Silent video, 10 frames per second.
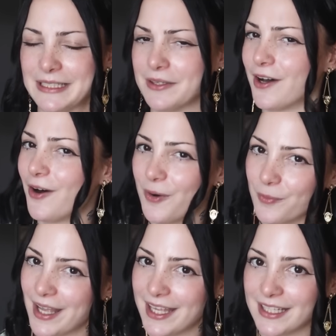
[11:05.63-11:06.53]
in the
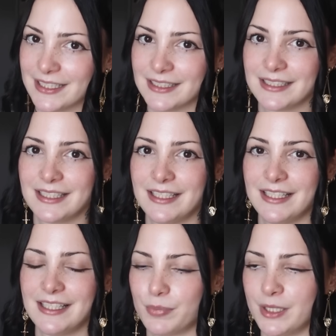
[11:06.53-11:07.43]
hallway.
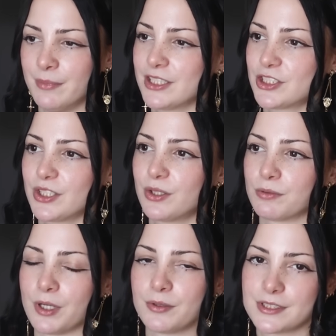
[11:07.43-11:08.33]
Pretty much the
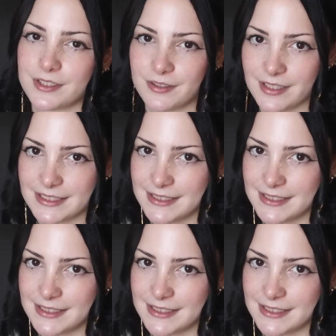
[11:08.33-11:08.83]
grosser the